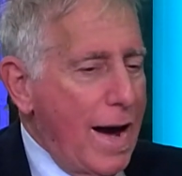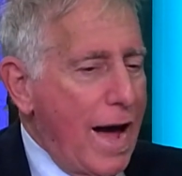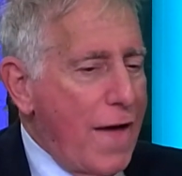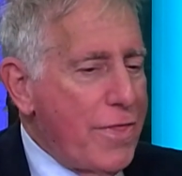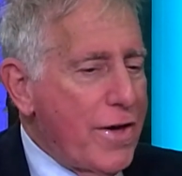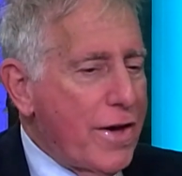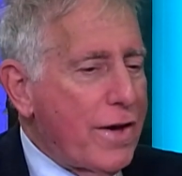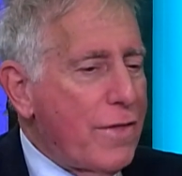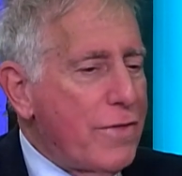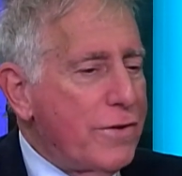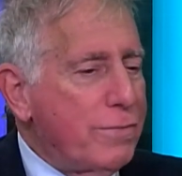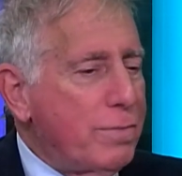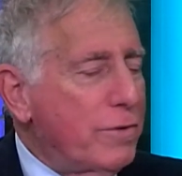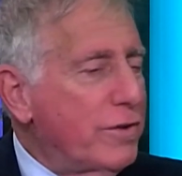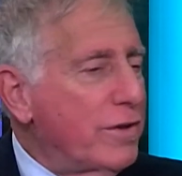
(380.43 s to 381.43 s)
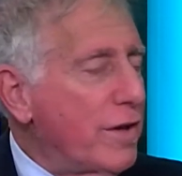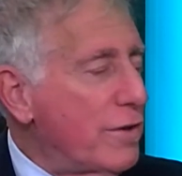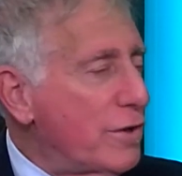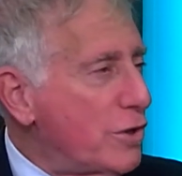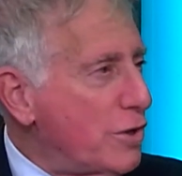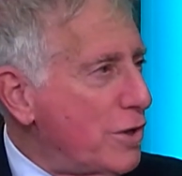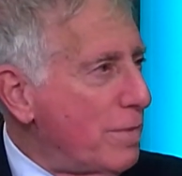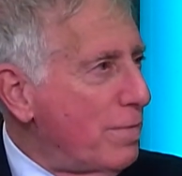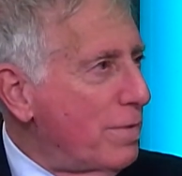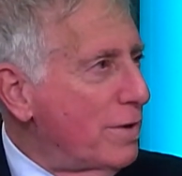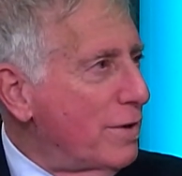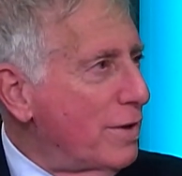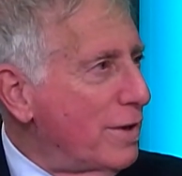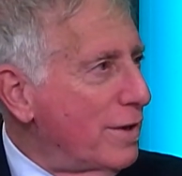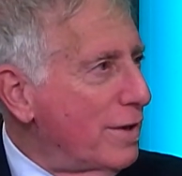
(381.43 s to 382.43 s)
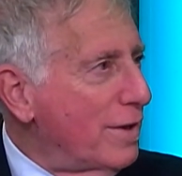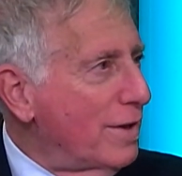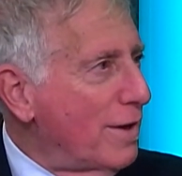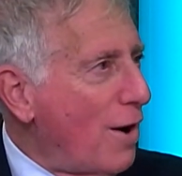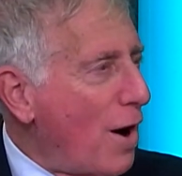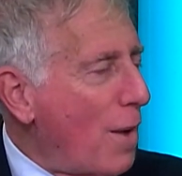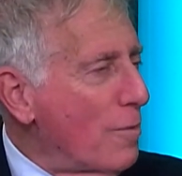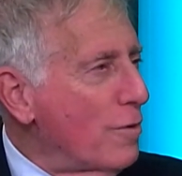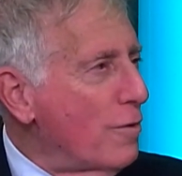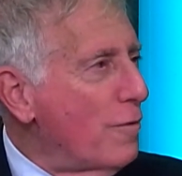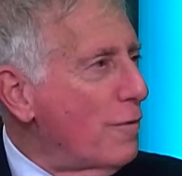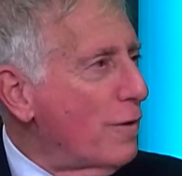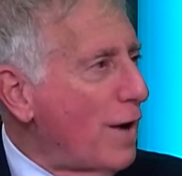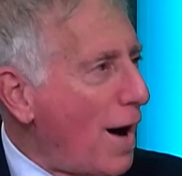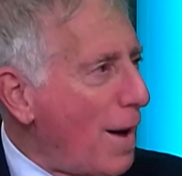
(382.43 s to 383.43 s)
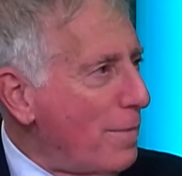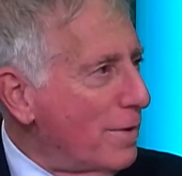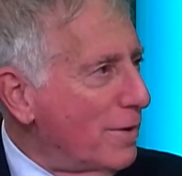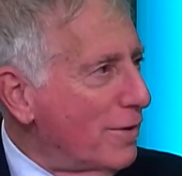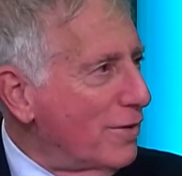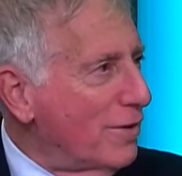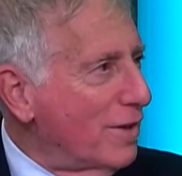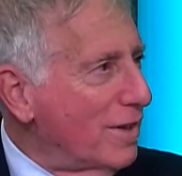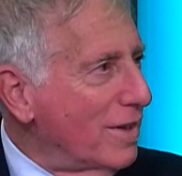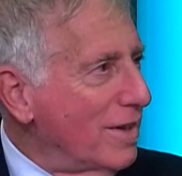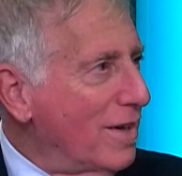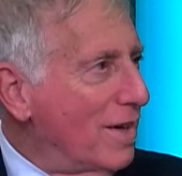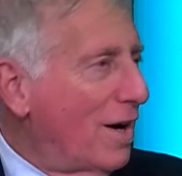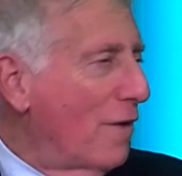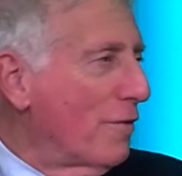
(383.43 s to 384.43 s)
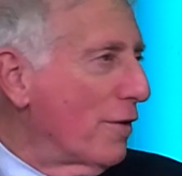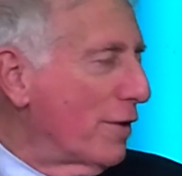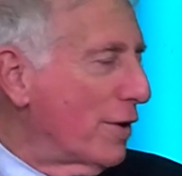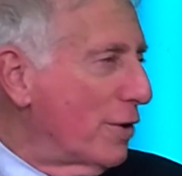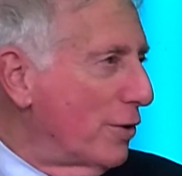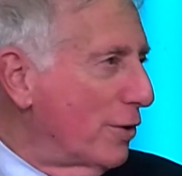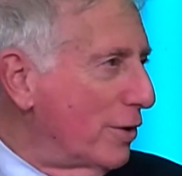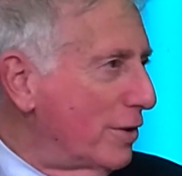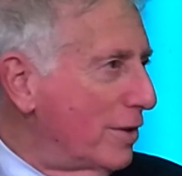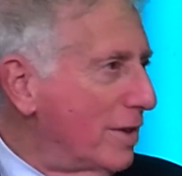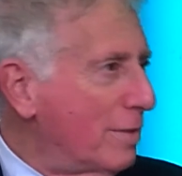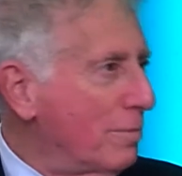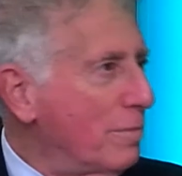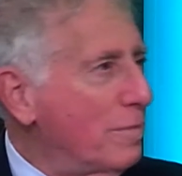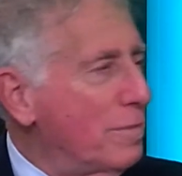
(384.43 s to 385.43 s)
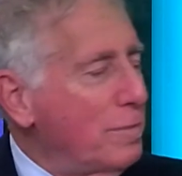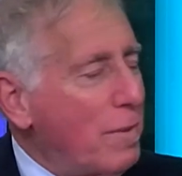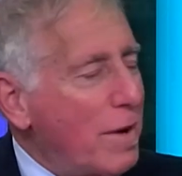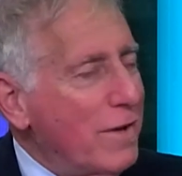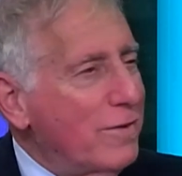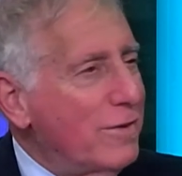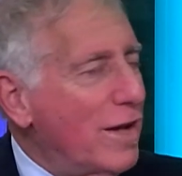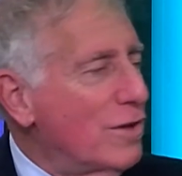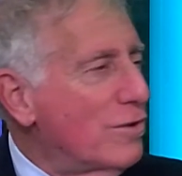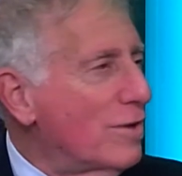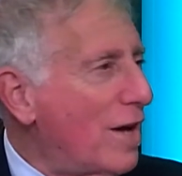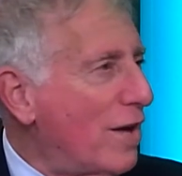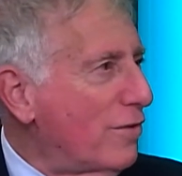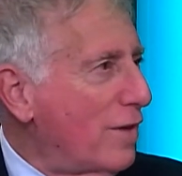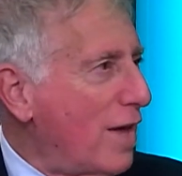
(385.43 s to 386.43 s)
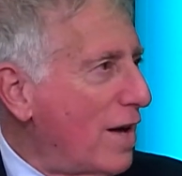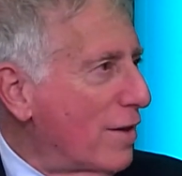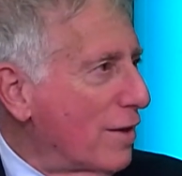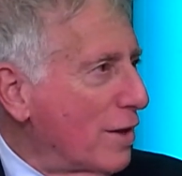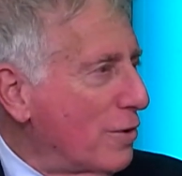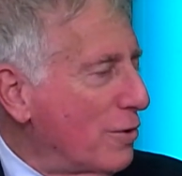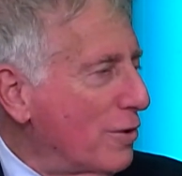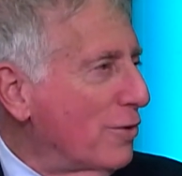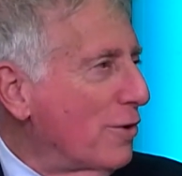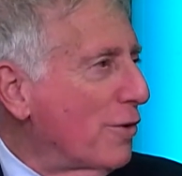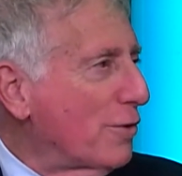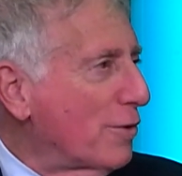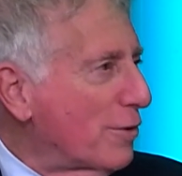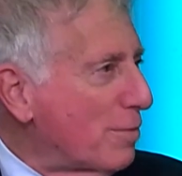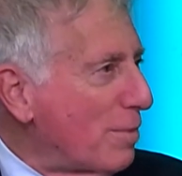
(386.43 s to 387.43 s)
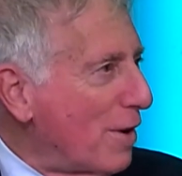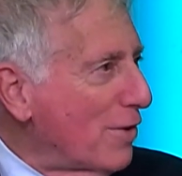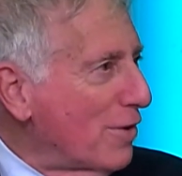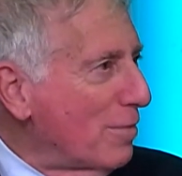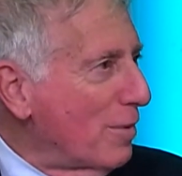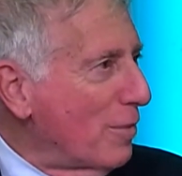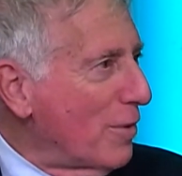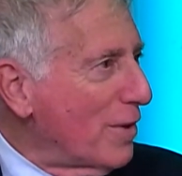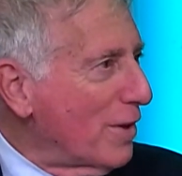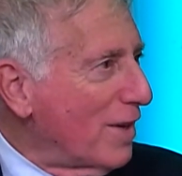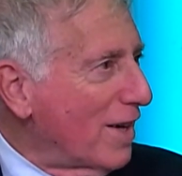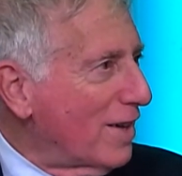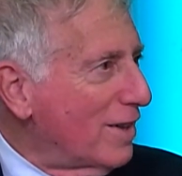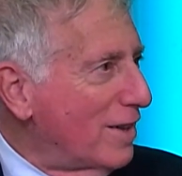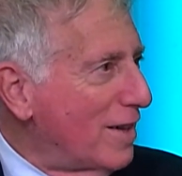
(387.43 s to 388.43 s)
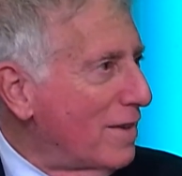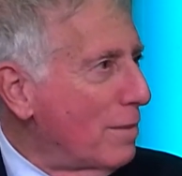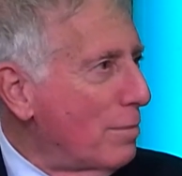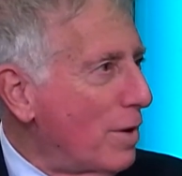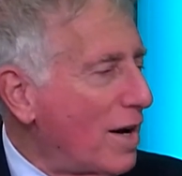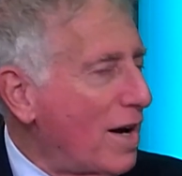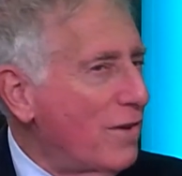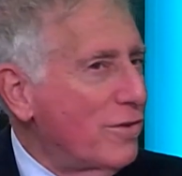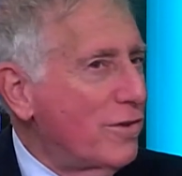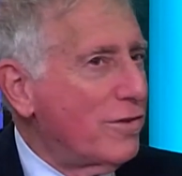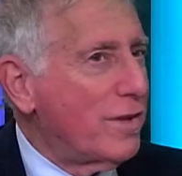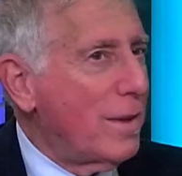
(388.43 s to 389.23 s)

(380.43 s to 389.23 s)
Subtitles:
I think this puts another chip into the armor of competency of the Likud, and by its nature, the head of the Likud is also responsible, whether you like it or not, the buck has to